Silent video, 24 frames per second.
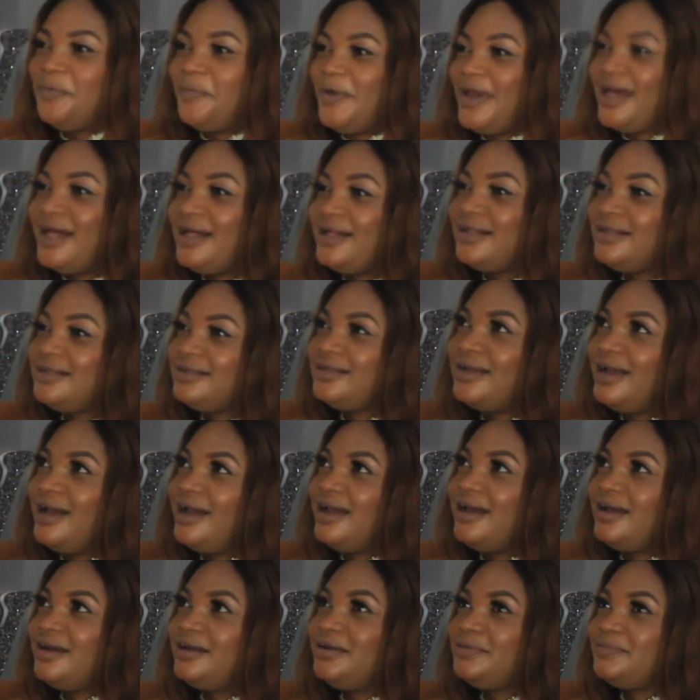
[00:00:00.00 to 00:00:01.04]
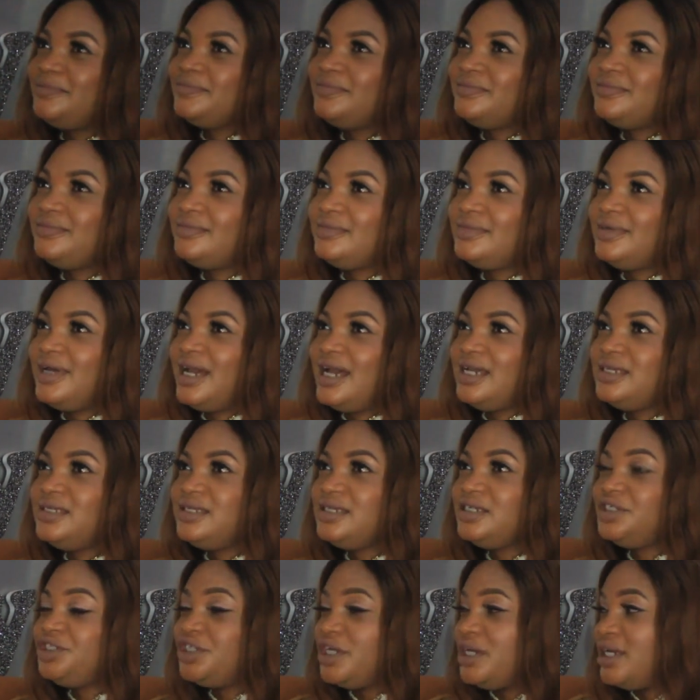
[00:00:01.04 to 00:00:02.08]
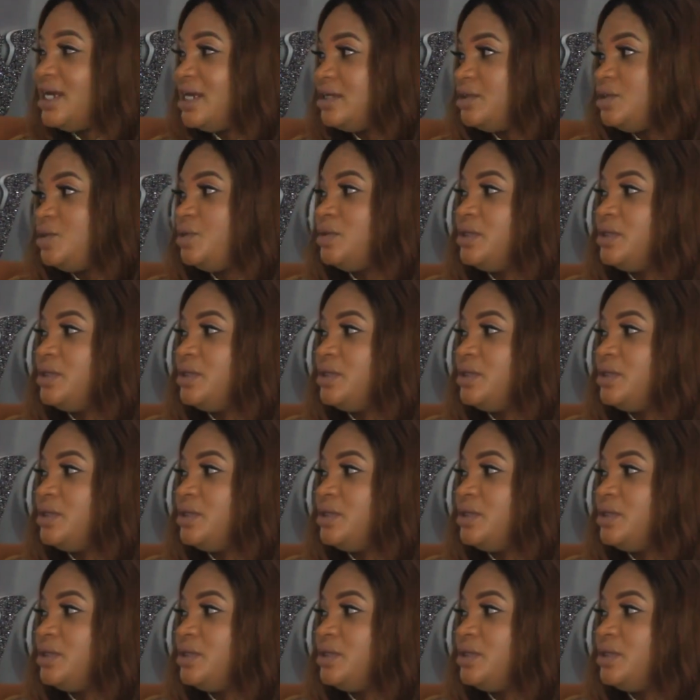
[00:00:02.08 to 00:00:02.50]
Well, I see Jenna's